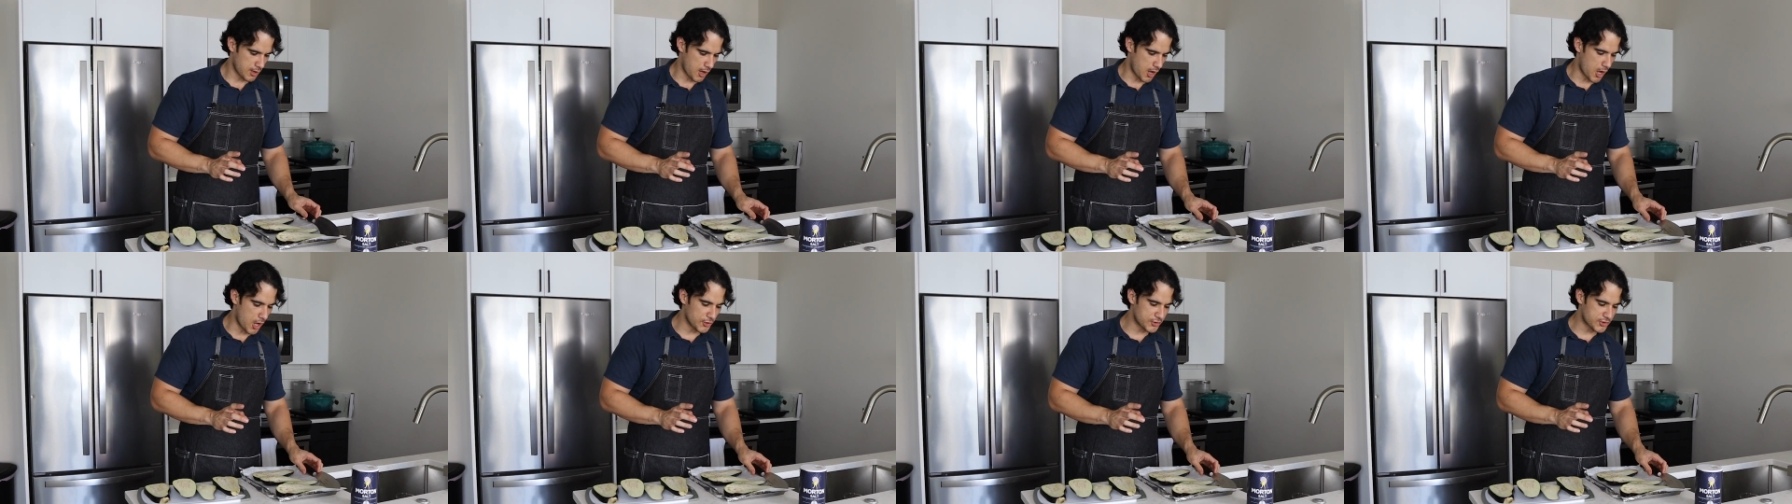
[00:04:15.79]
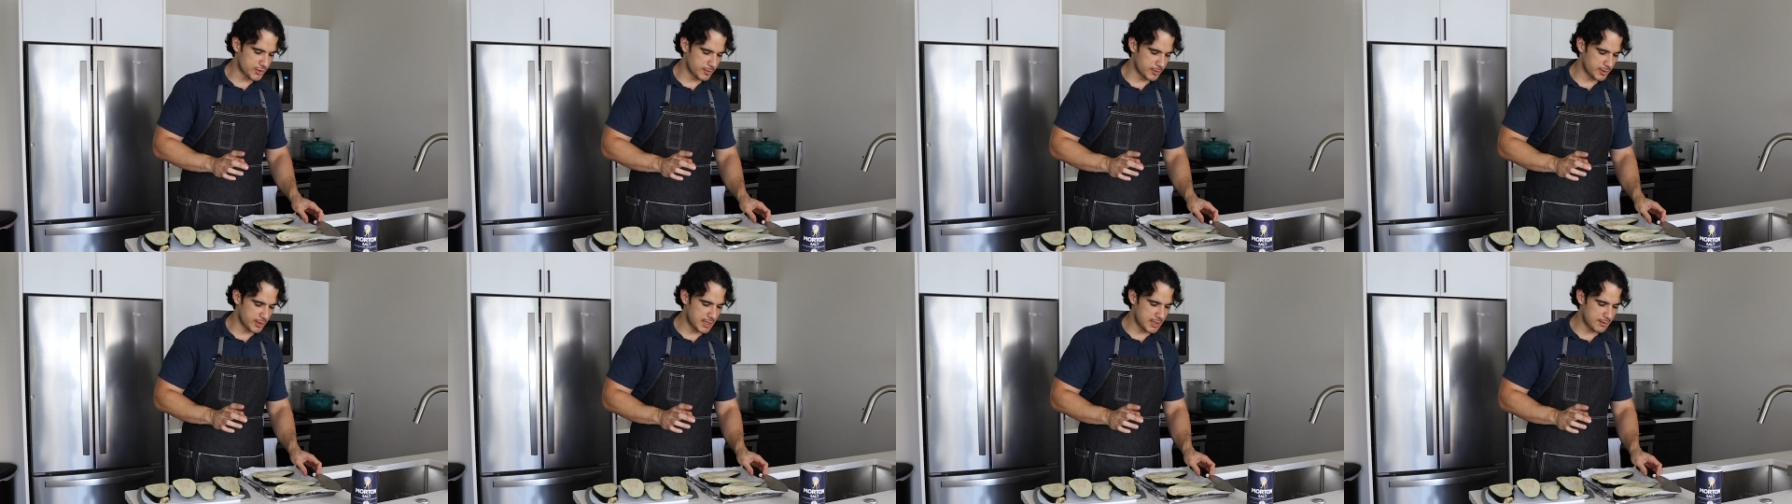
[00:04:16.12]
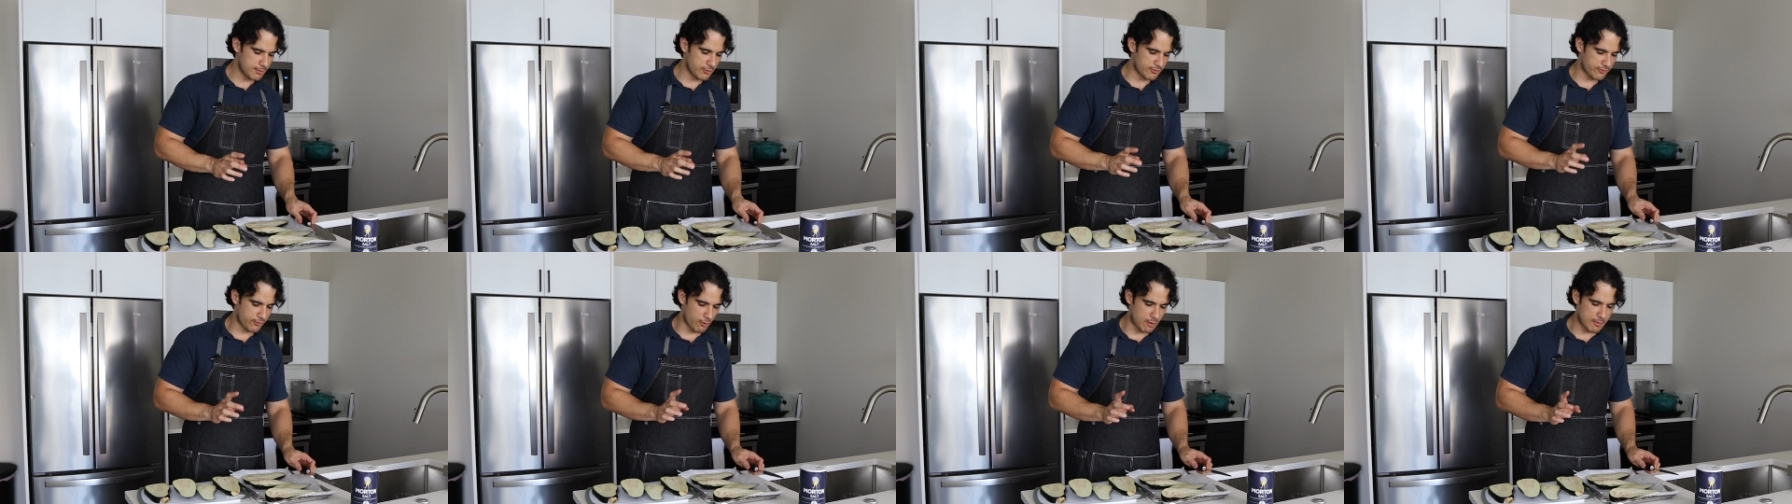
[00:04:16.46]
Ultimately,
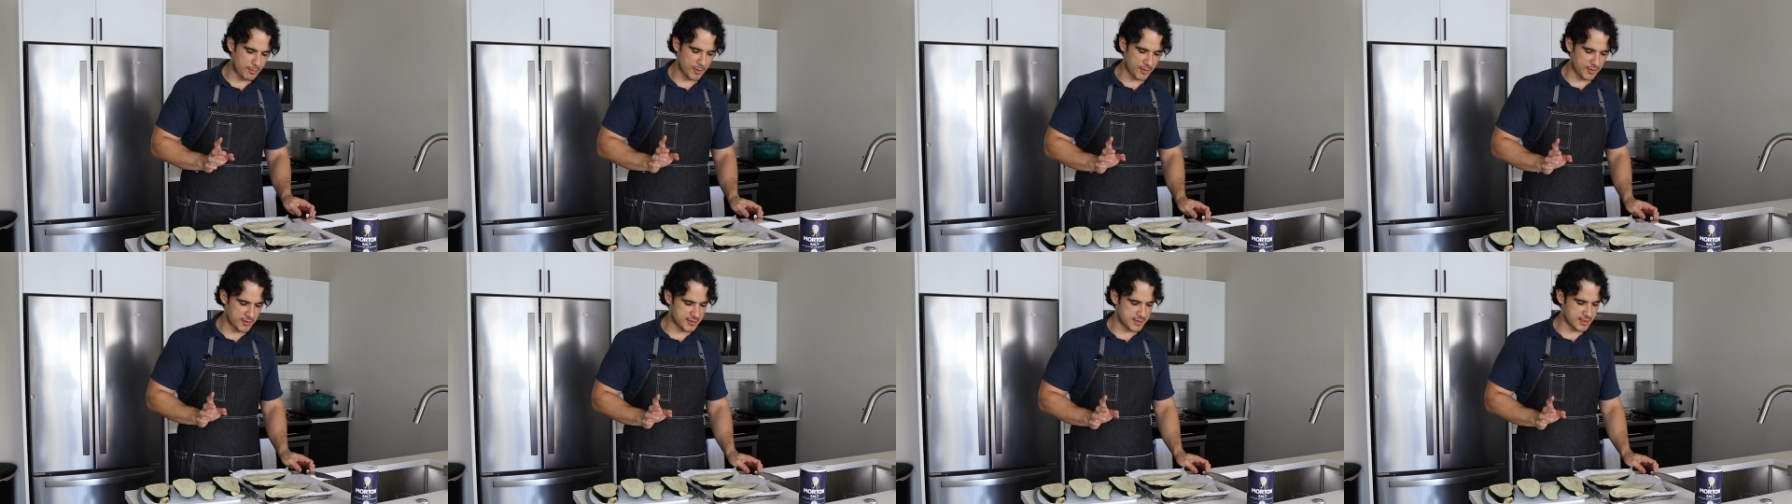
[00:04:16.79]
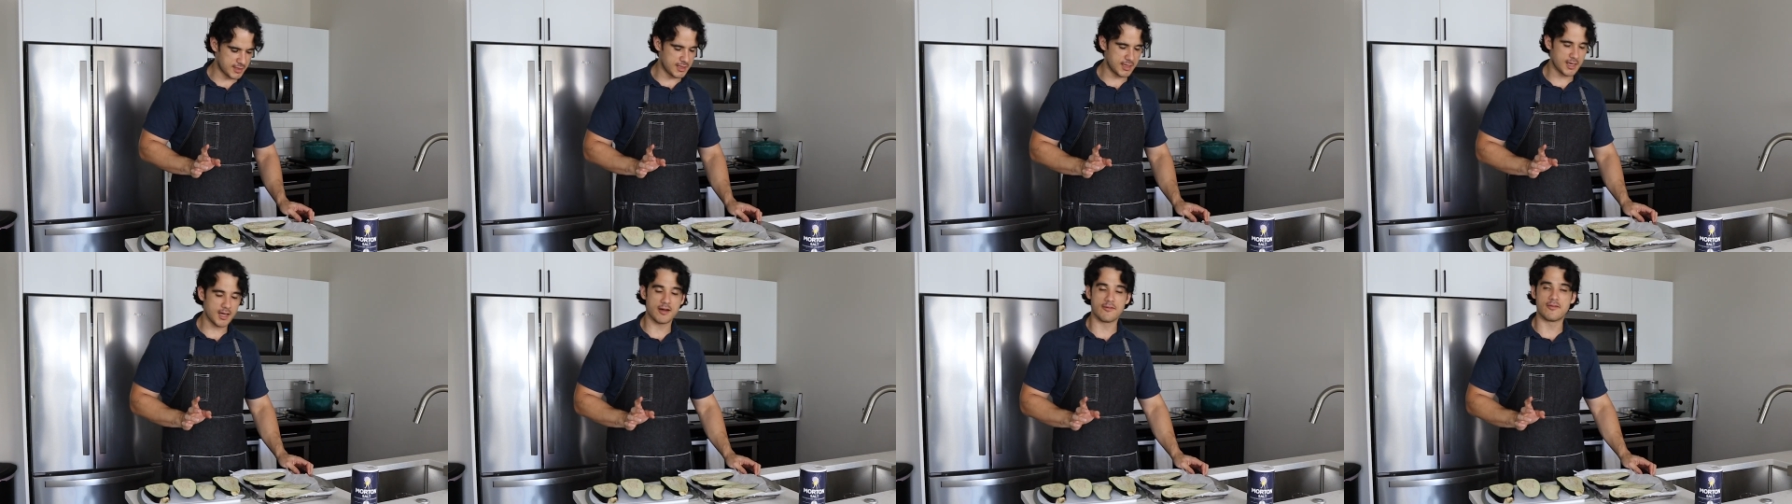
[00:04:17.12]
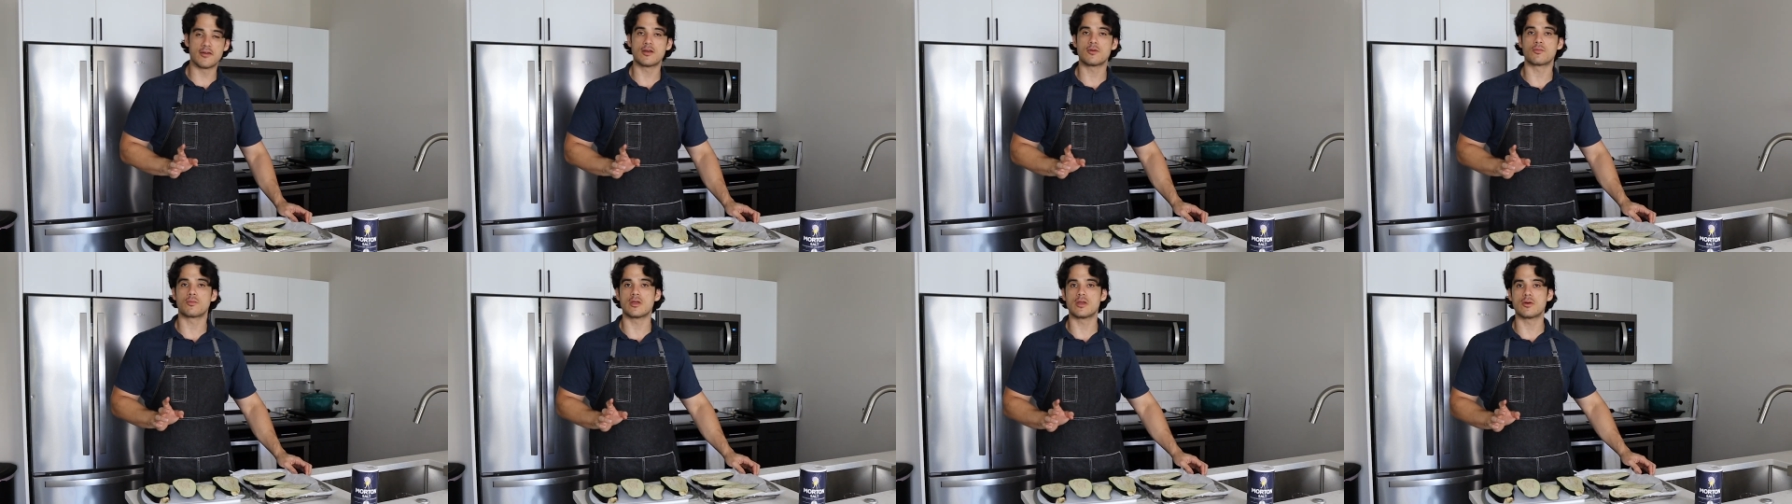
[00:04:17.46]
before we put this in the
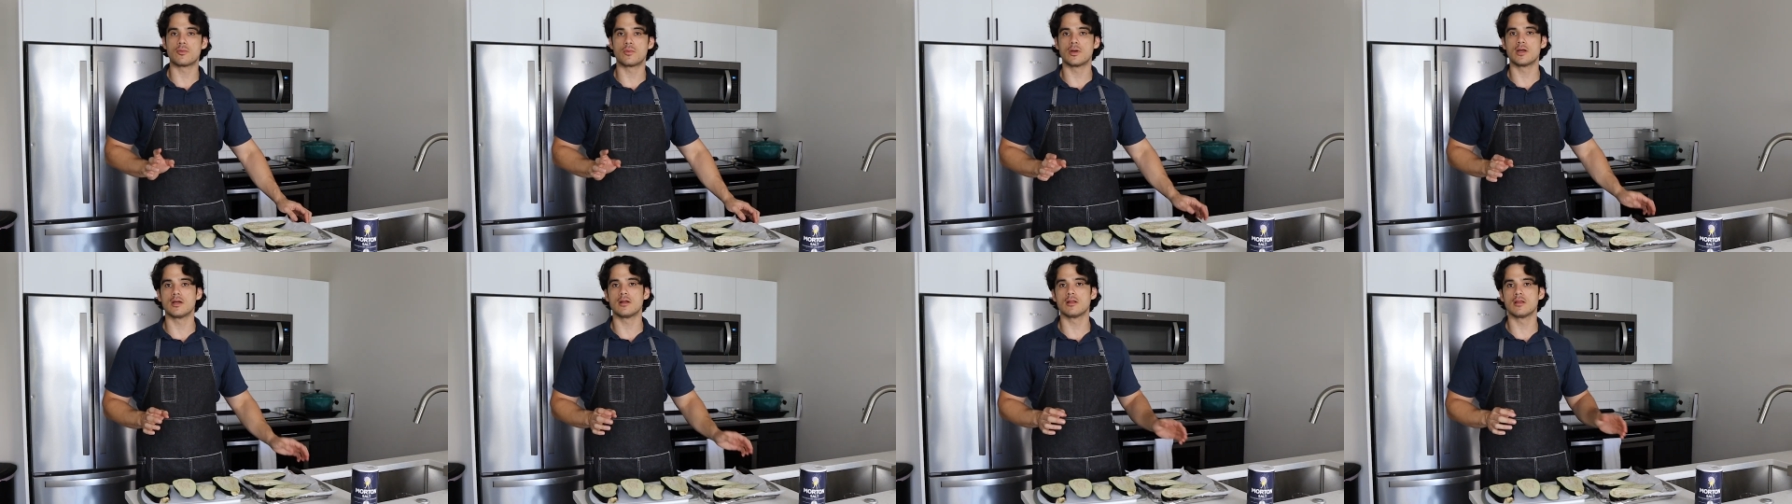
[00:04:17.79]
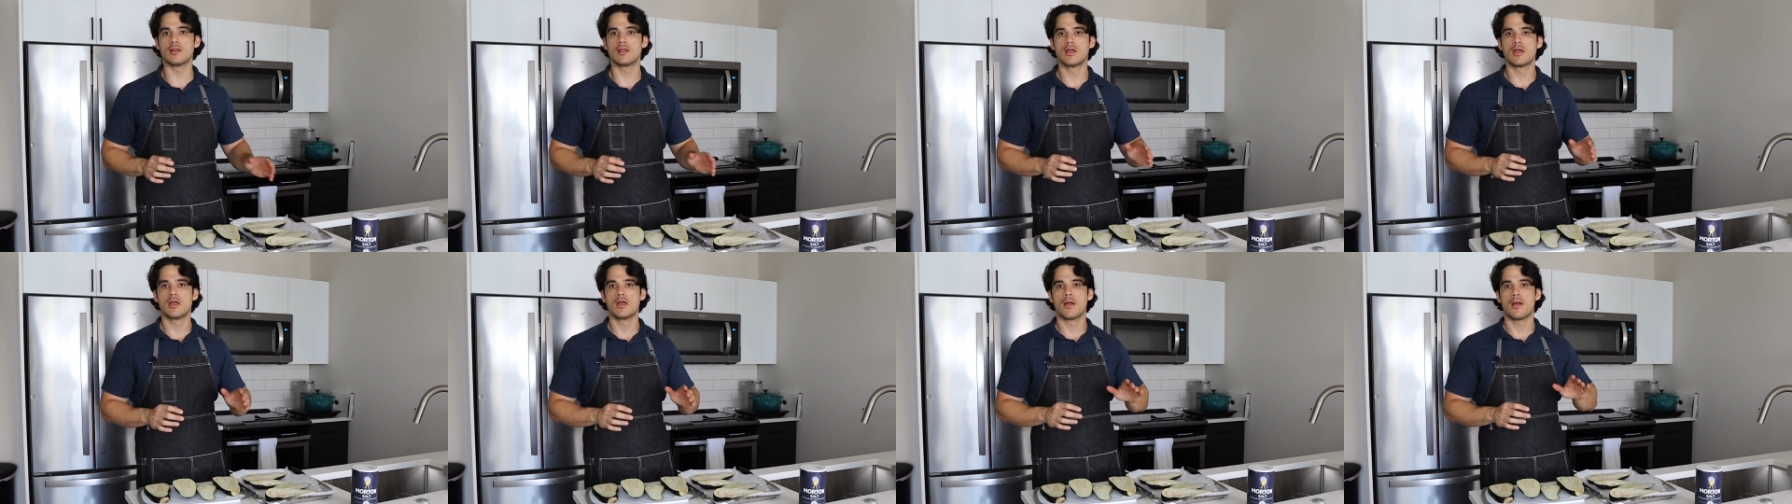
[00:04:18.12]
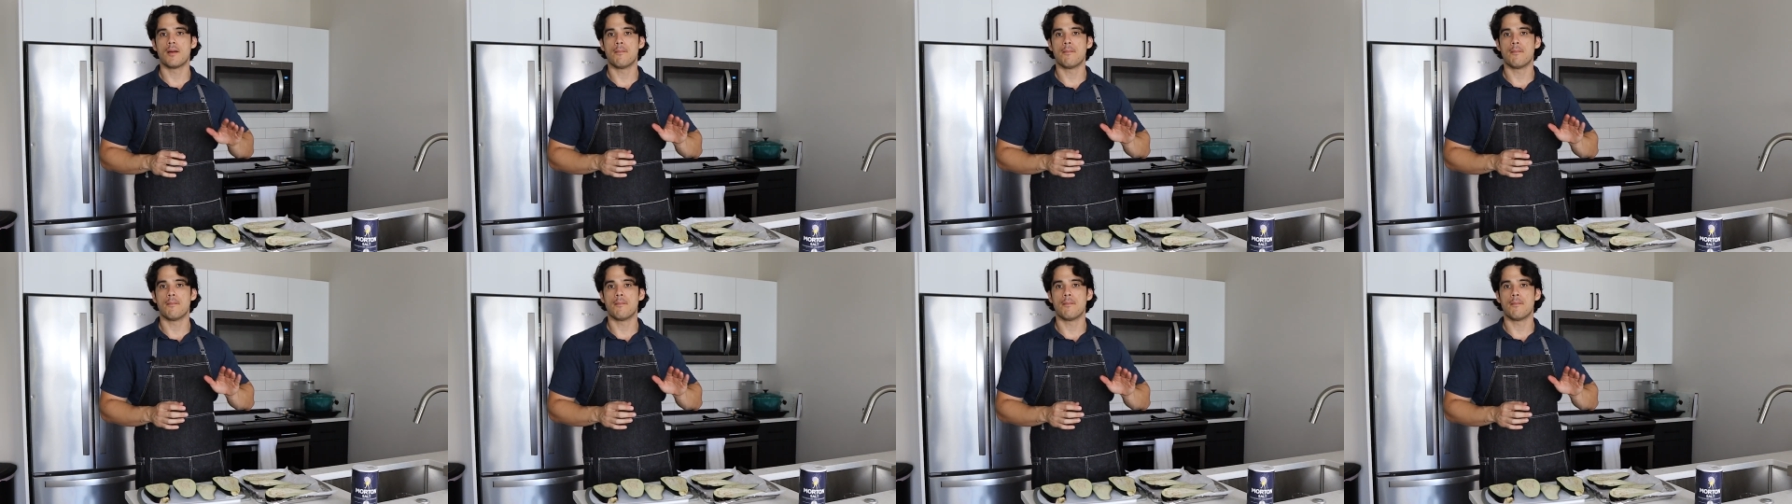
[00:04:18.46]
oven, we will